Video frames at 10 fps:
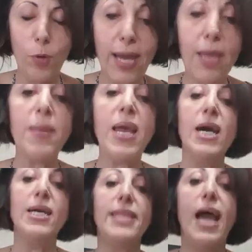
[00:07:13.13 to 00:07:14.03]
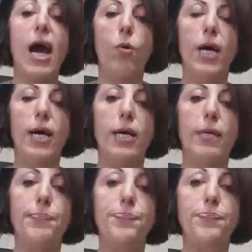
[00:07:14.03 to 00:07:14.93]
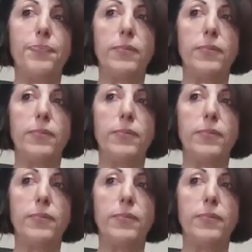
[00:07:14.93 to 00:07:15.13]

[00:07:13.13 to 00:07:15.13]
Okay, now